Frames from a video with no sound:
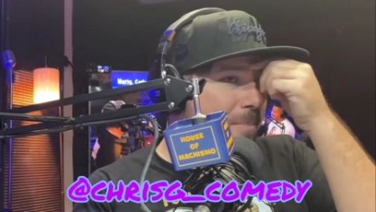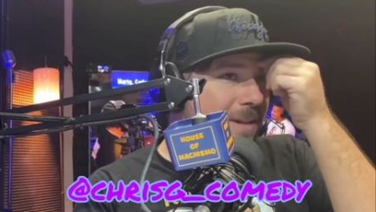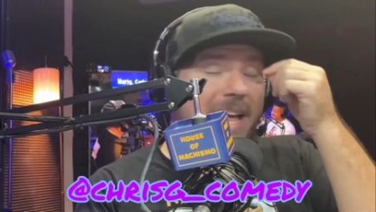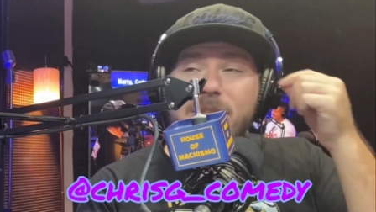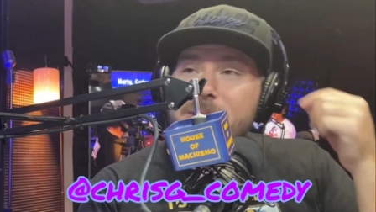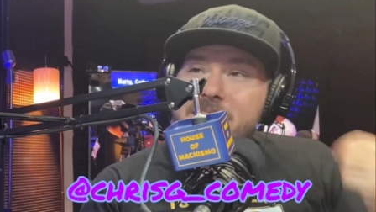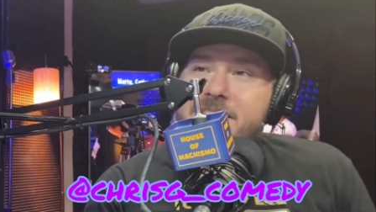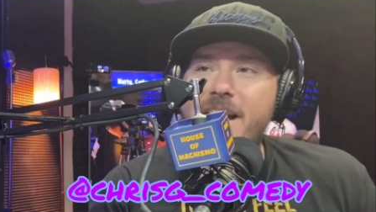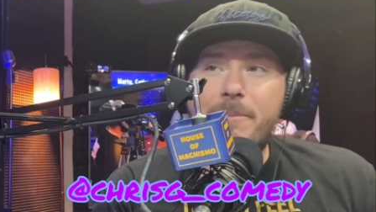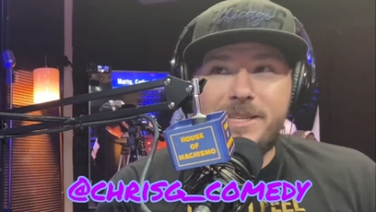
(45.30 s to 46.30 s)
But that's what
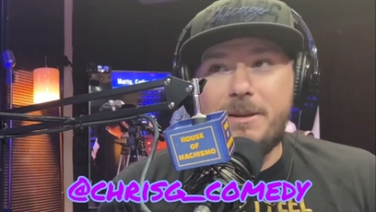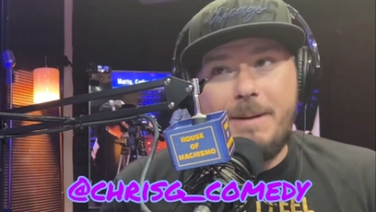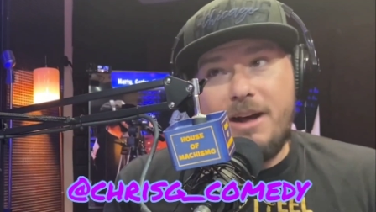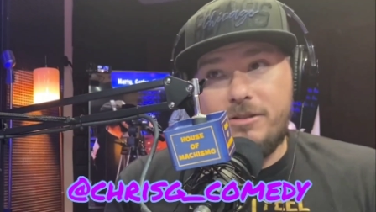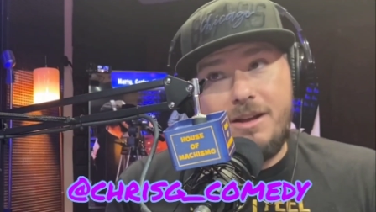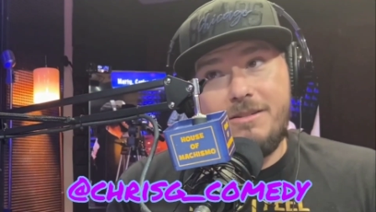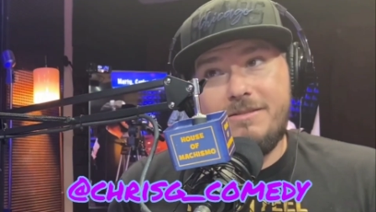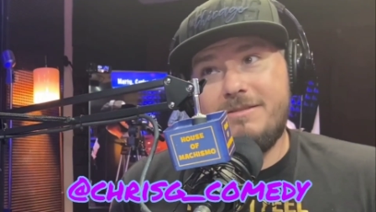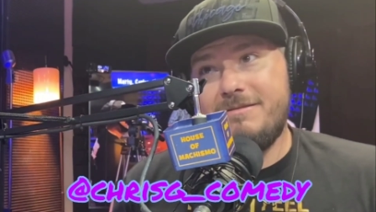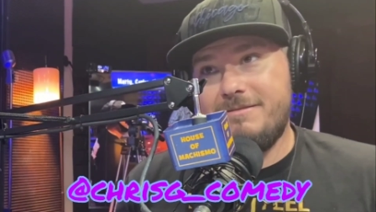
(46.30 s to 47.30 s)
this segment's about, though
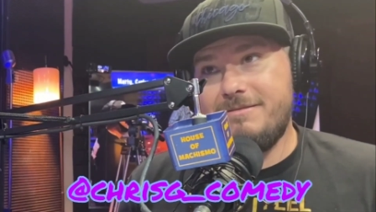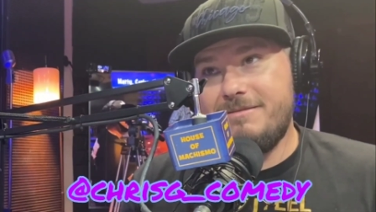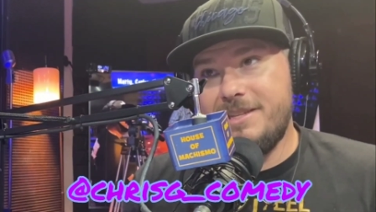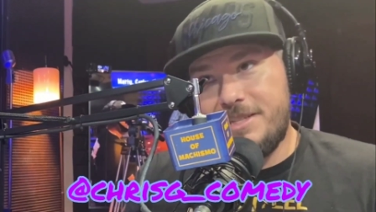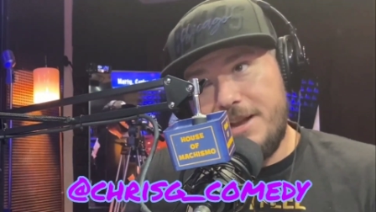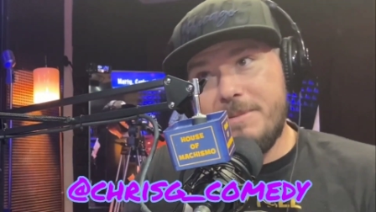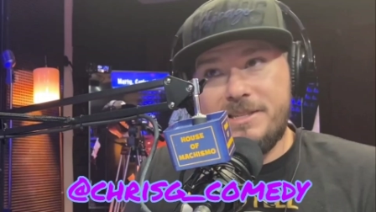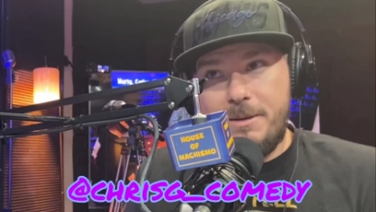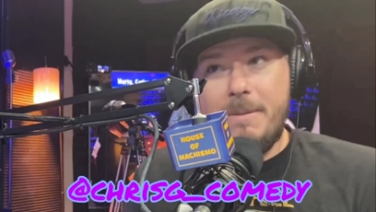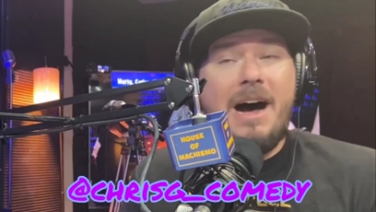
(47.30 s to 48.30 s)
the
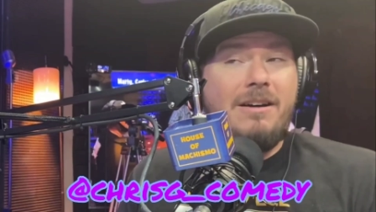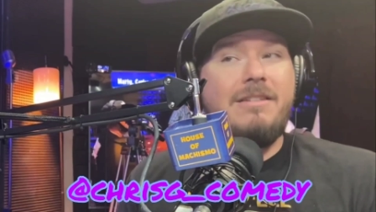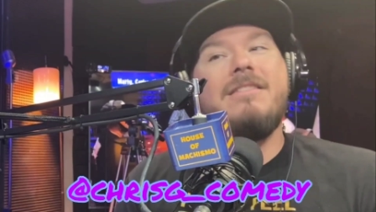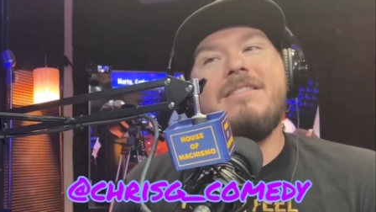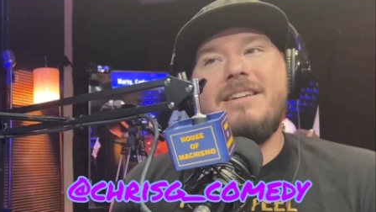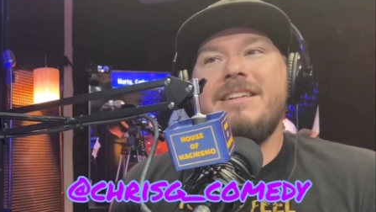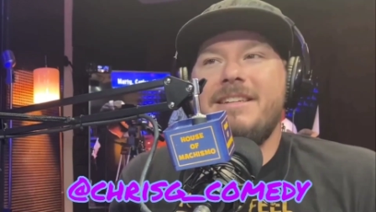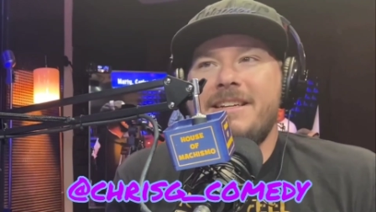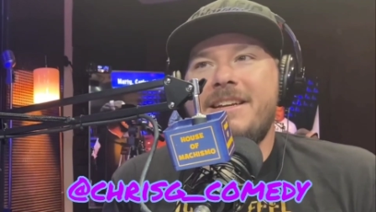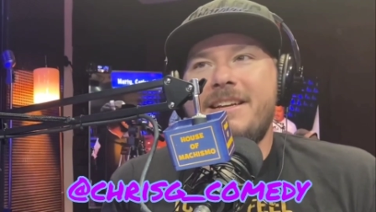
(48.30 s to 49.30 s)
segment's about. Where, where,
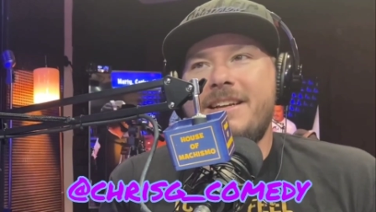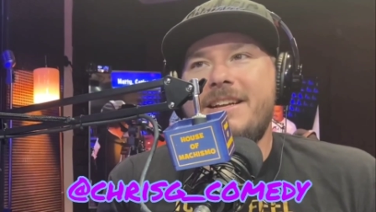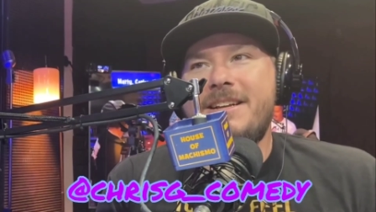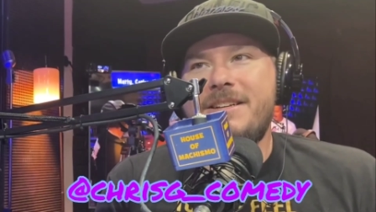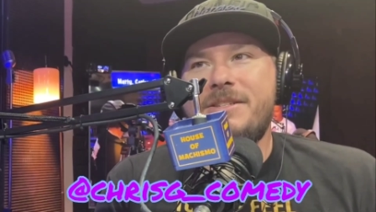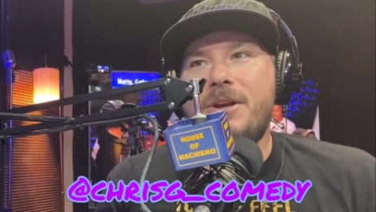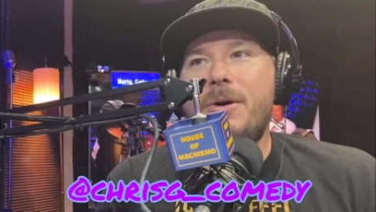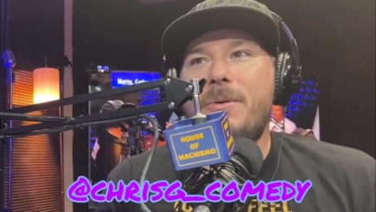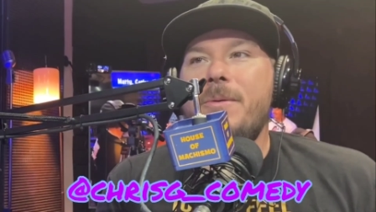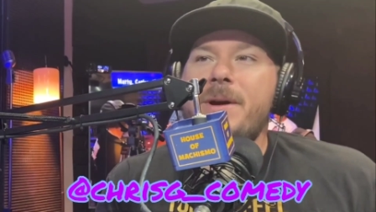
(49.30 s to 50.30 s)
this, Shame. This is,
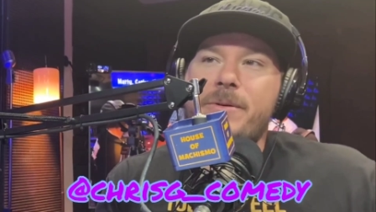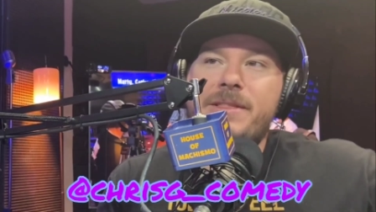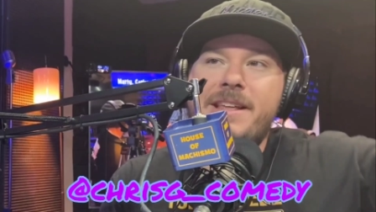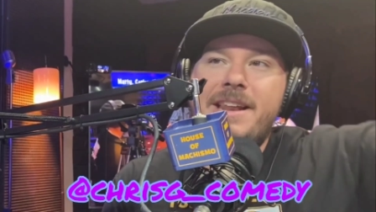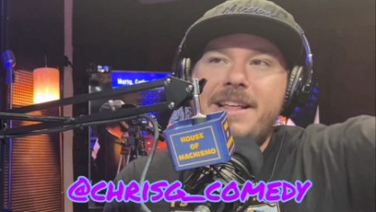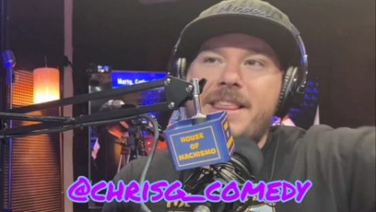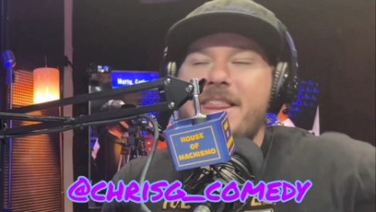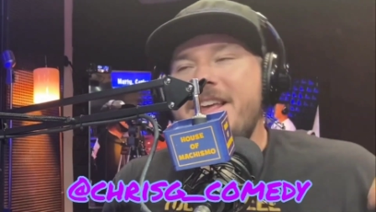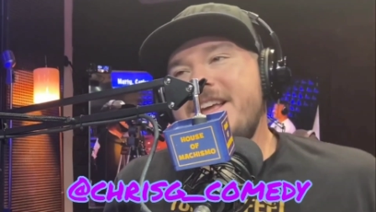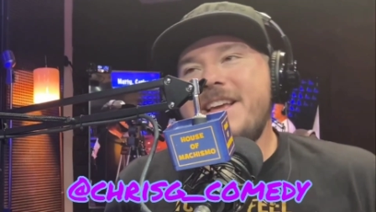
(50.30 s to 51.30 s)
so when the, the
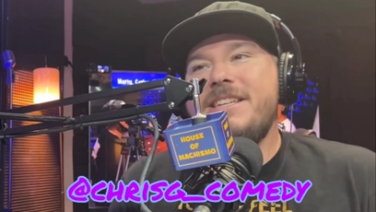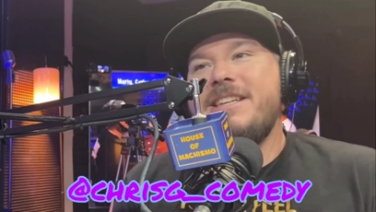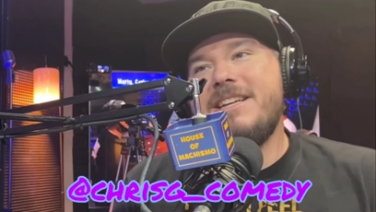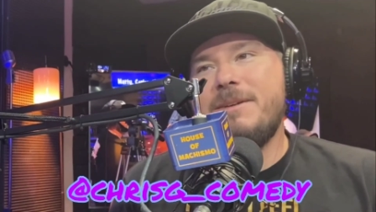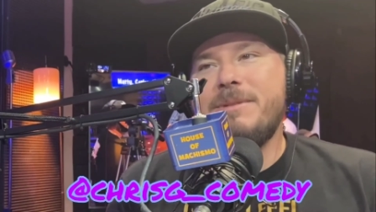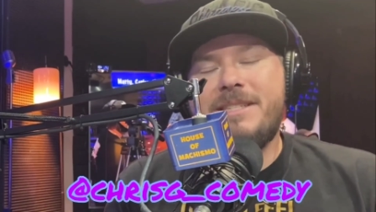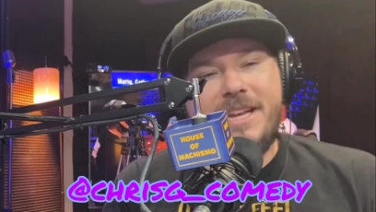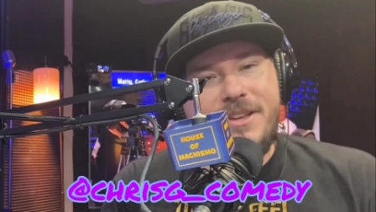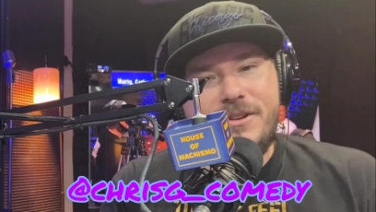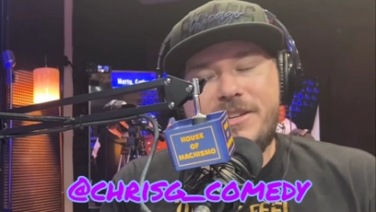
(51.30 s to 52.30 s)
thing he says, I'm gonna
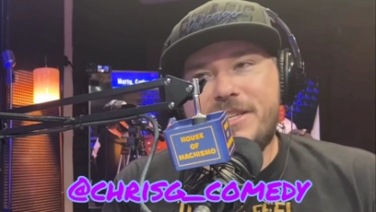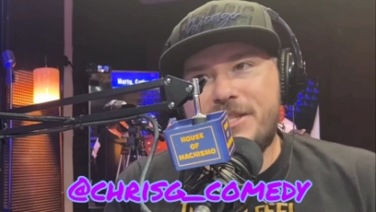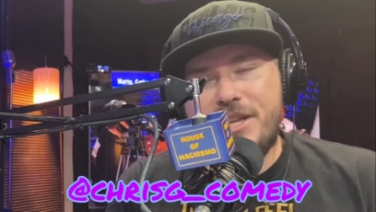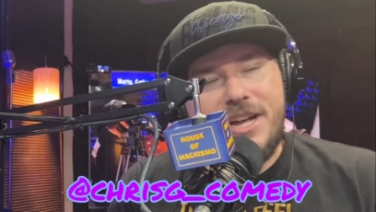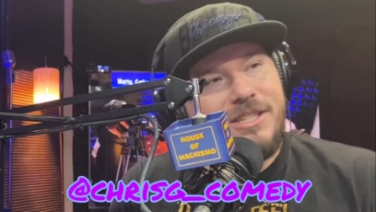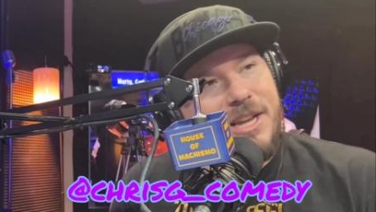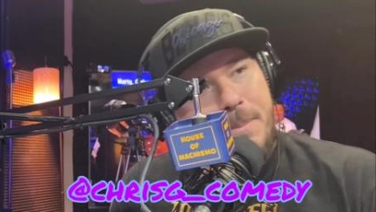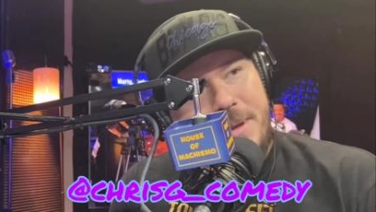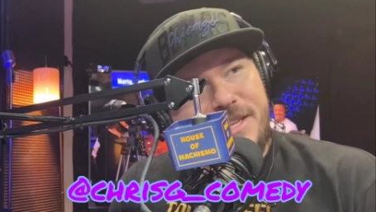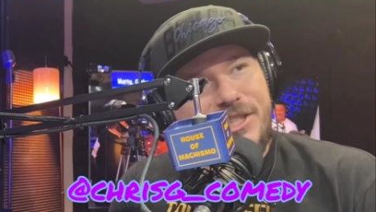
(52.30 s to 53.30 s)
say you're a
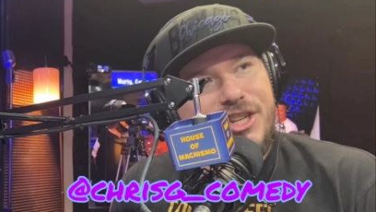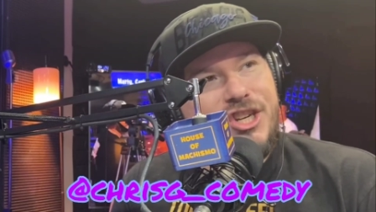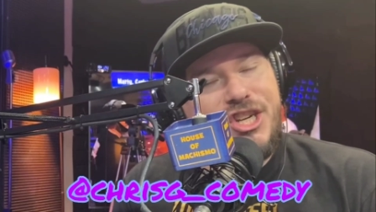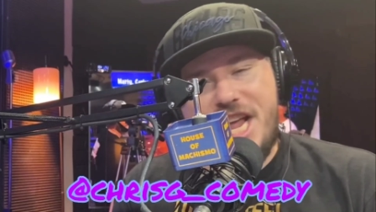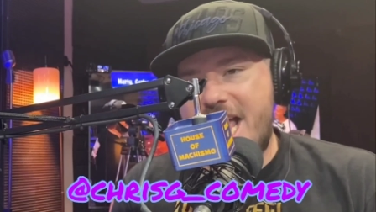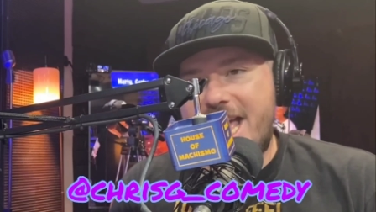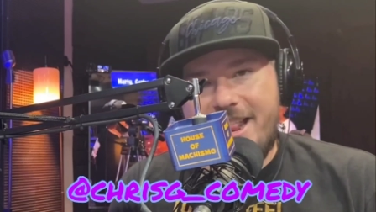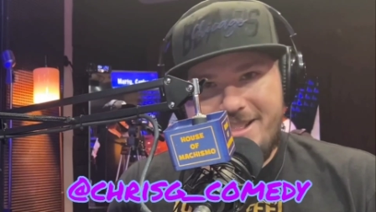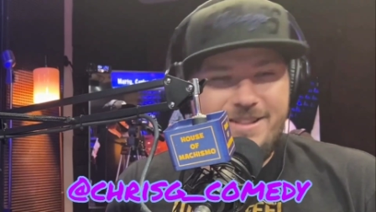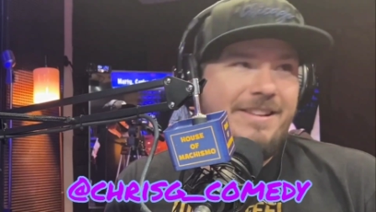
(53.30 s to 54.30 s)
disgusting piece of shit
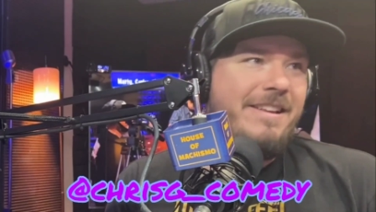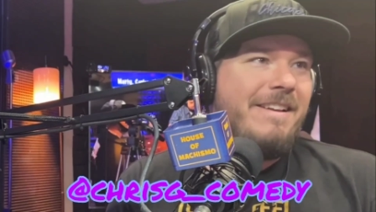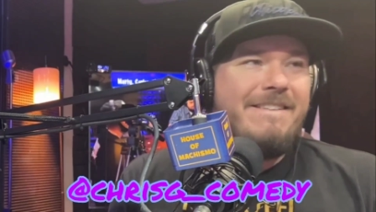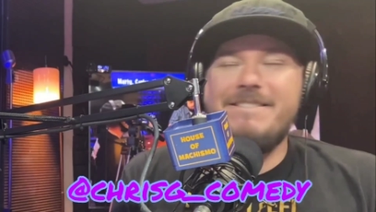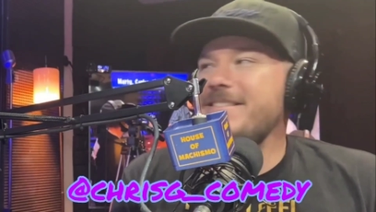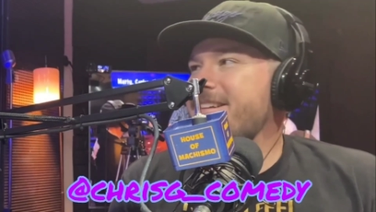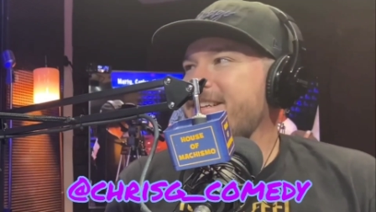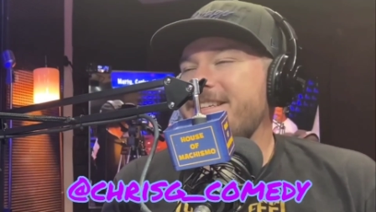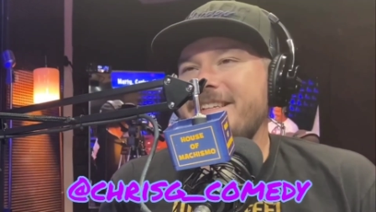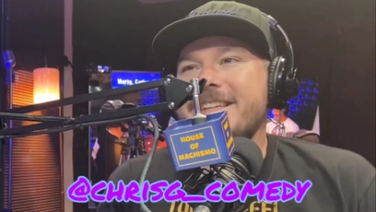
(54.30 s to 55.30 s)

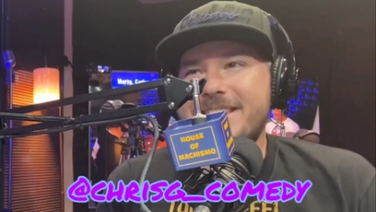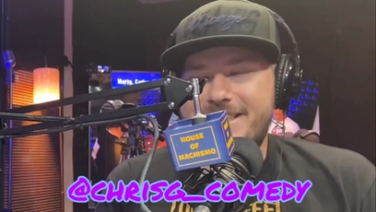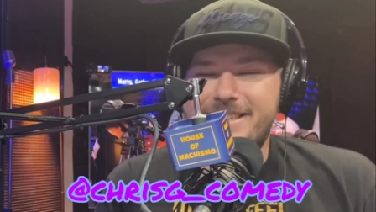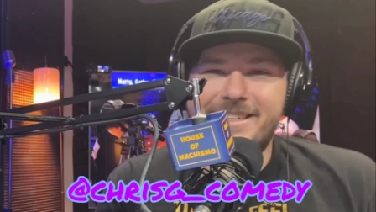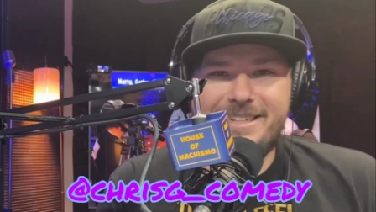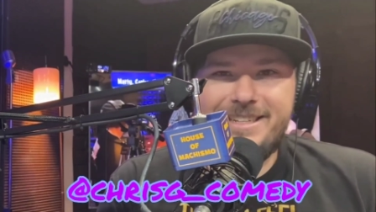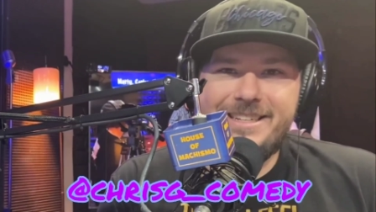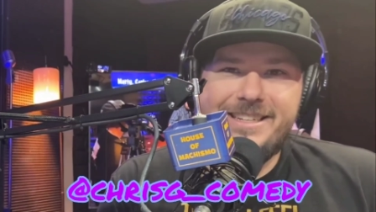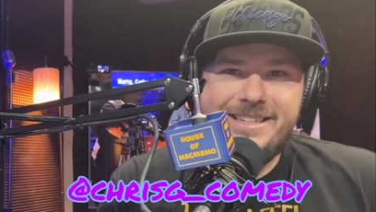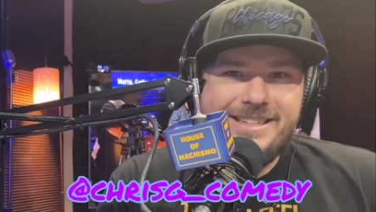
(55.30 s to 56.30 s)
we,
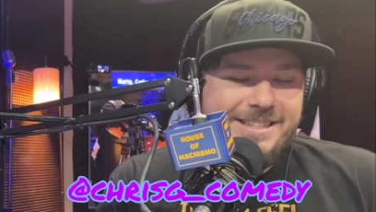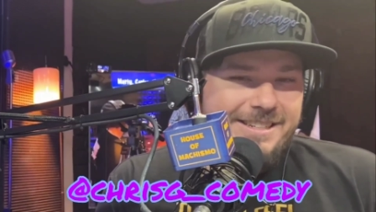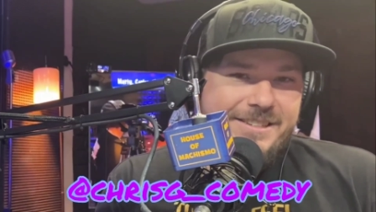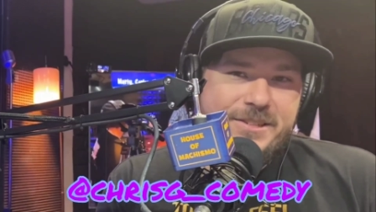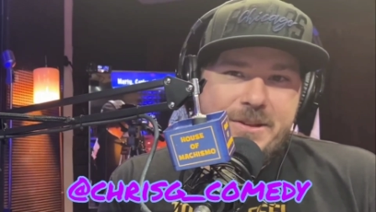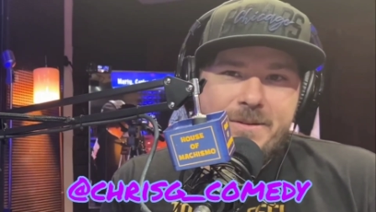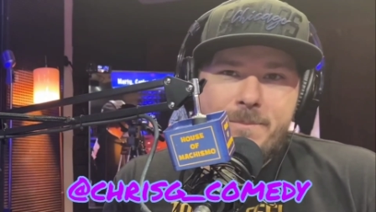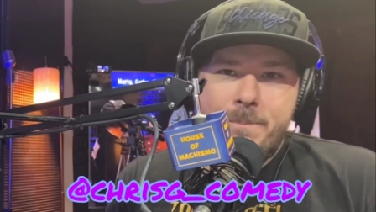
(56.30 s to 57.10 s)
can talk about. Okay.